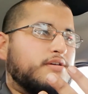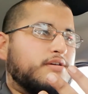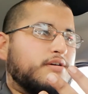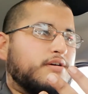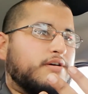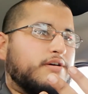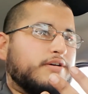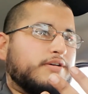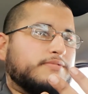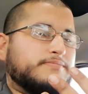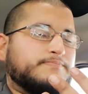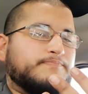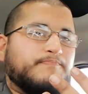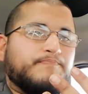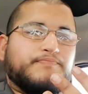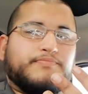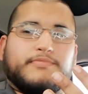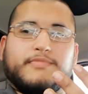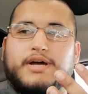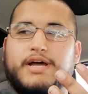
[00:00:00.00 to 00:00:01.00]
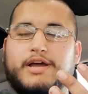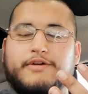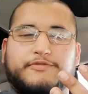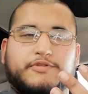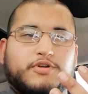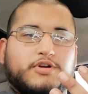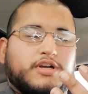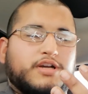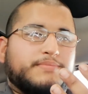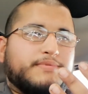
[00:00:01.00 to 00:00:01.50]
I have
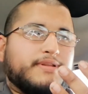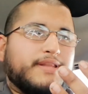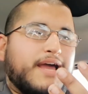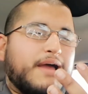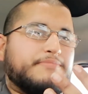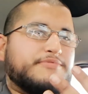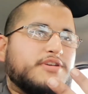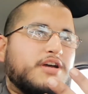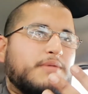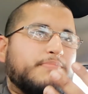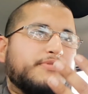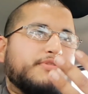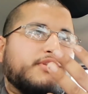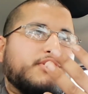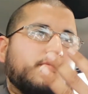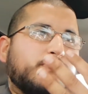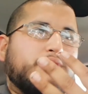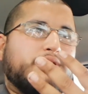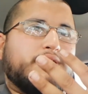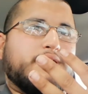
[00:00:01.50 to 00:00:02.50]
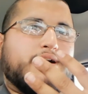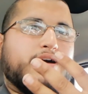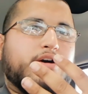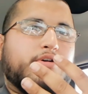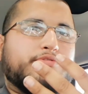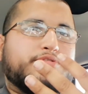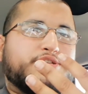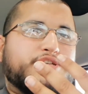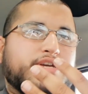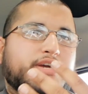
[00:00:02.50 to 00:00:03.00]
to hook up the laptop and do a
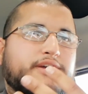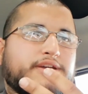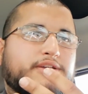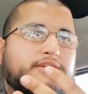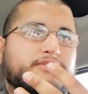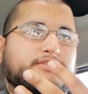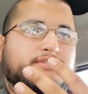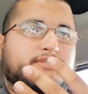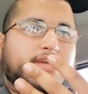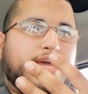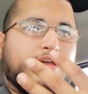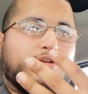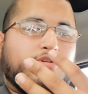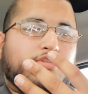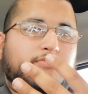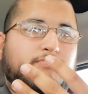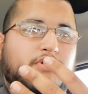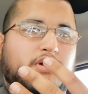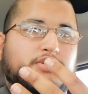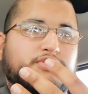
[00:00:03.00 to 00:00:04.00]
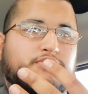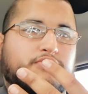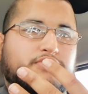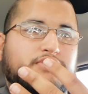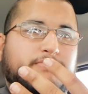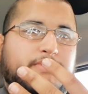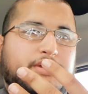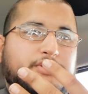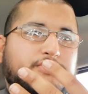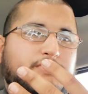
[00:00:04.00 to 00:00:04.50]
health check and scan all the modules
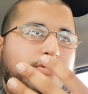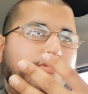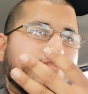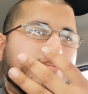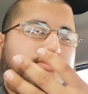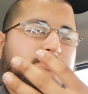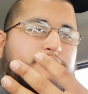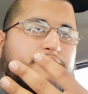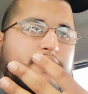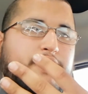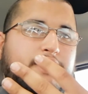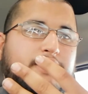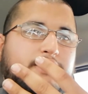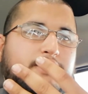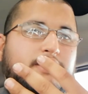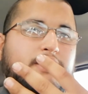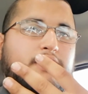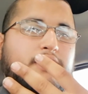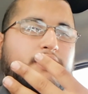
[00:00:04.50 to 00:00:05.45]
and make sure everything's okay.